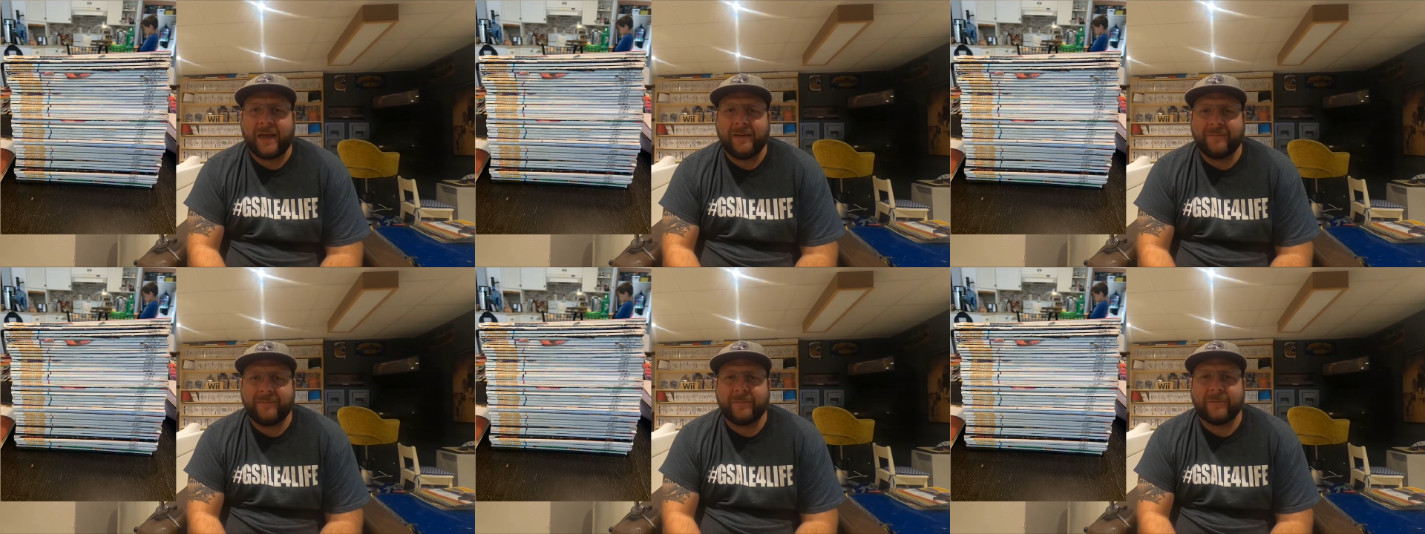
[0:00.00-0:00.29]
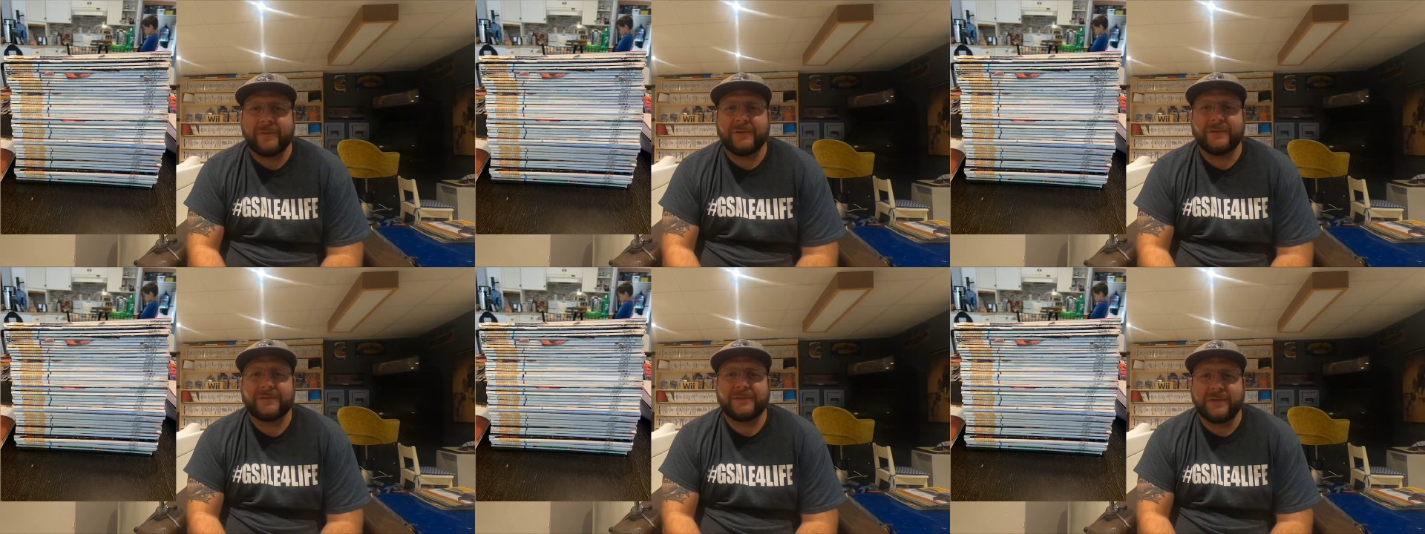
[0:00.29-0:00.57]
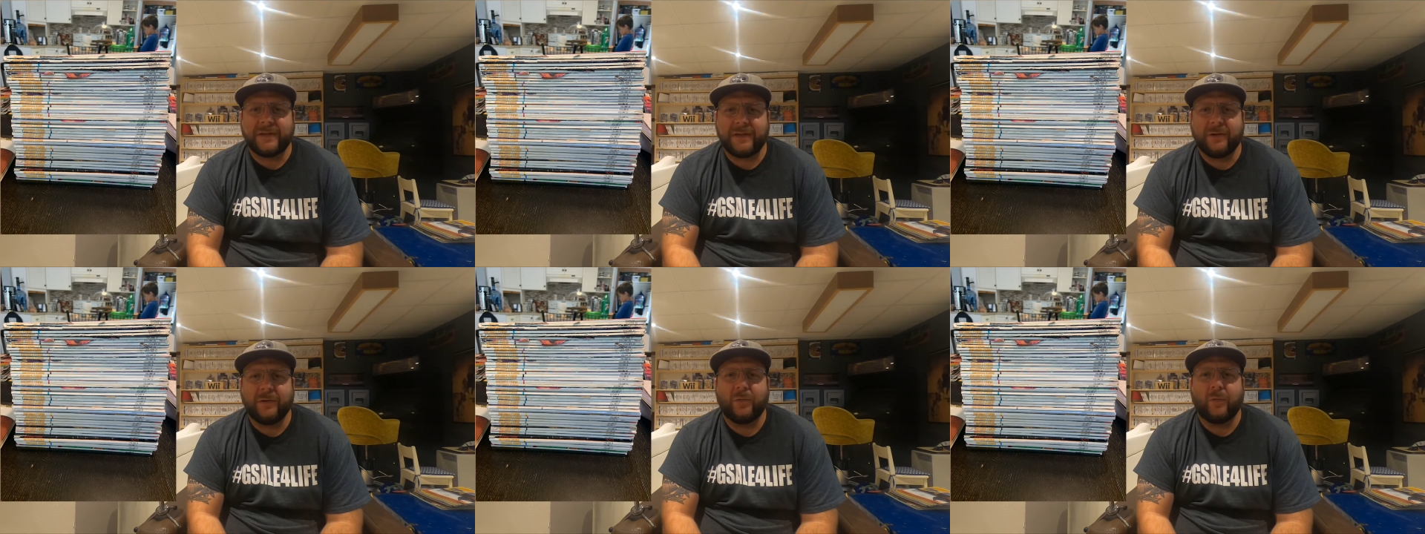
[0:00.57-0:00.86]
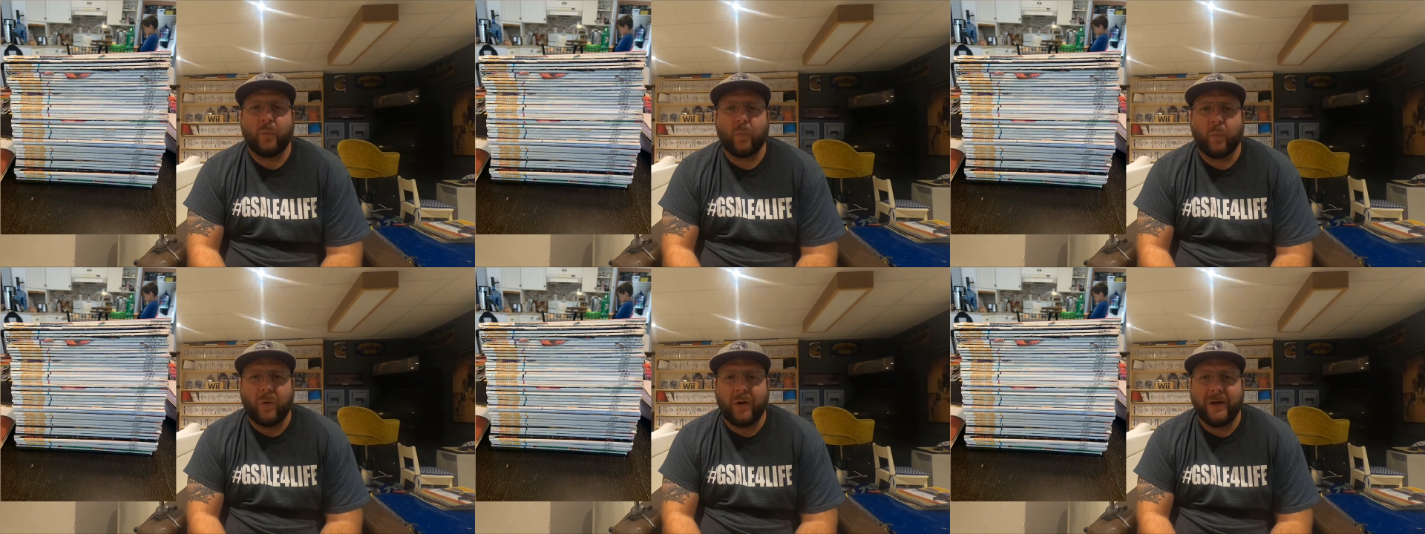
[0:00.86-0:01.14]
every
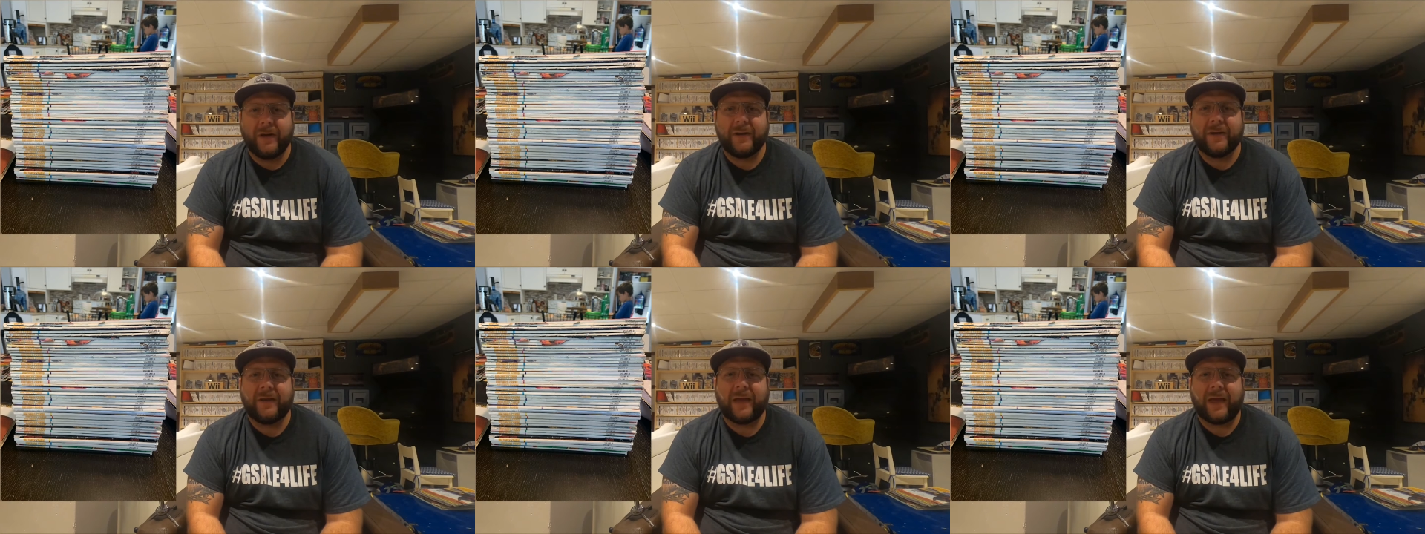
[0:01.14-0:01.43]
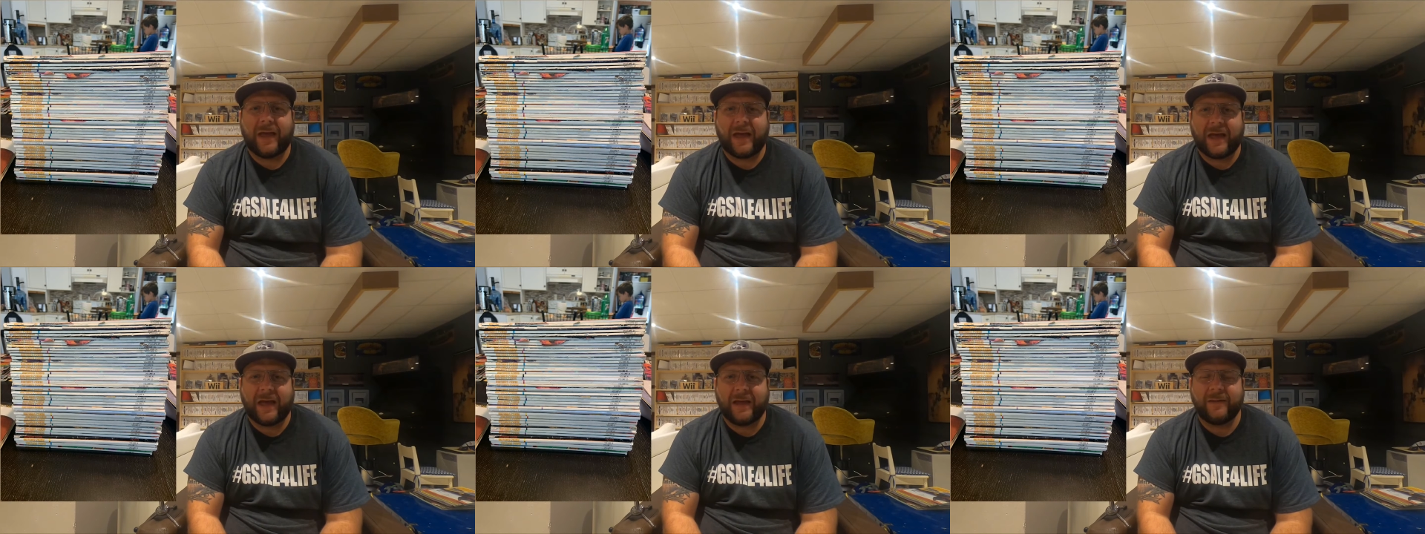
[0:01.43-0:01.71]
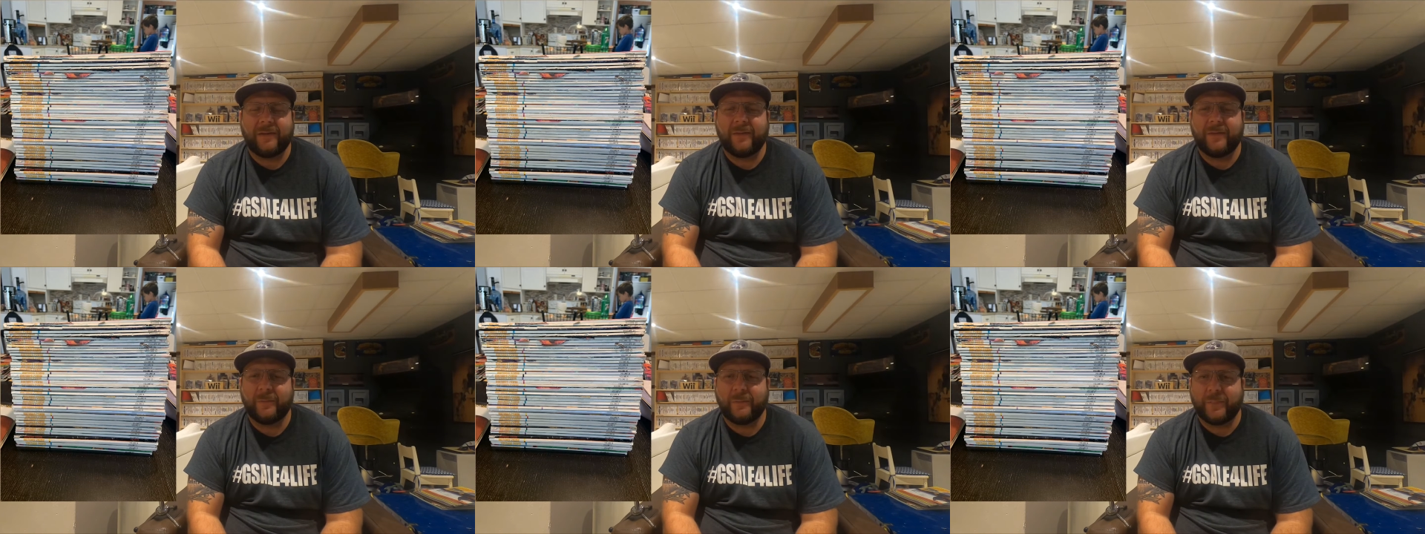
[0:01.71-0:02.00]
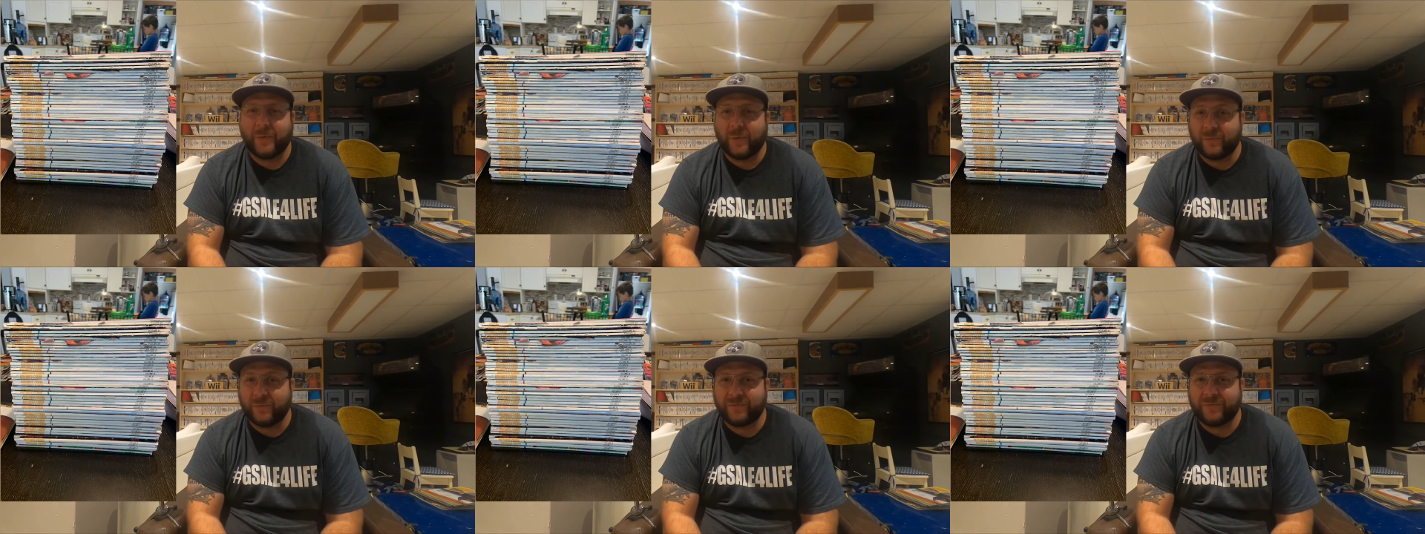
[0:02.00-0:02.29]
single one had the
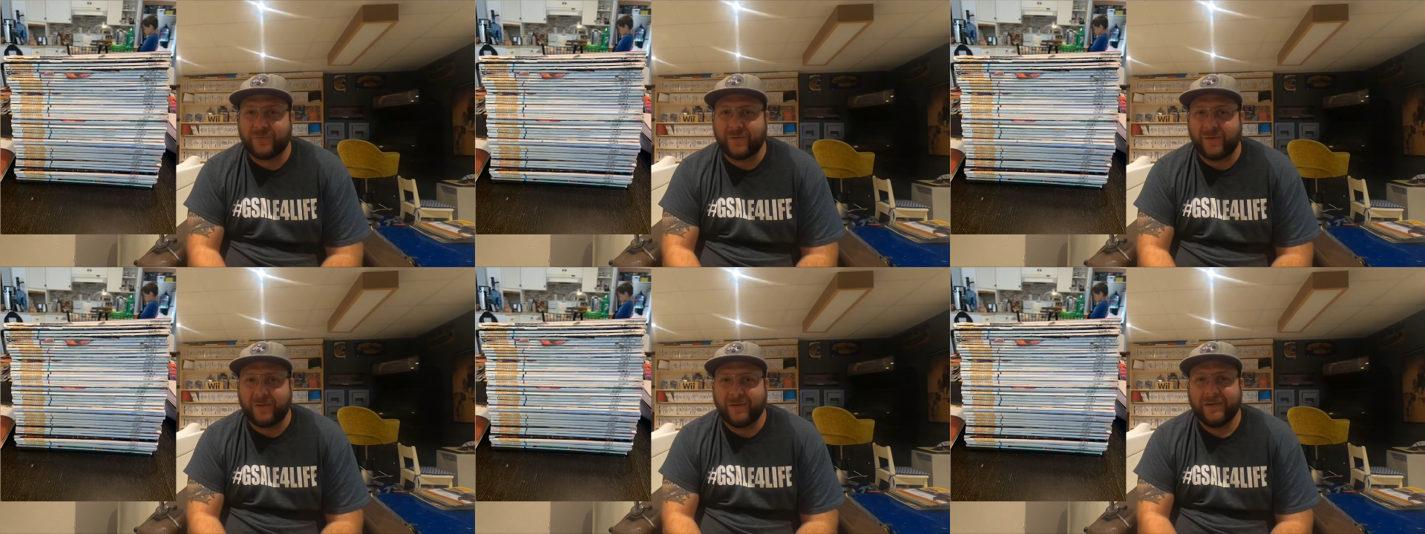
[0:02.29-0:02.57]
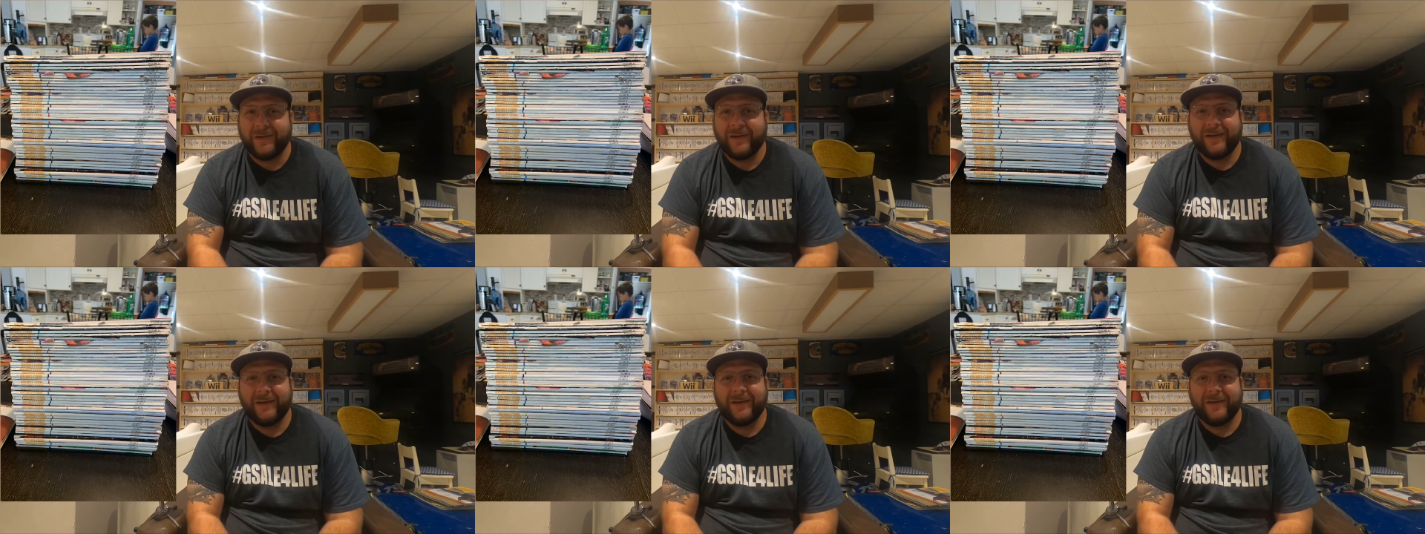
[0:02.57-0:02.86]
poster.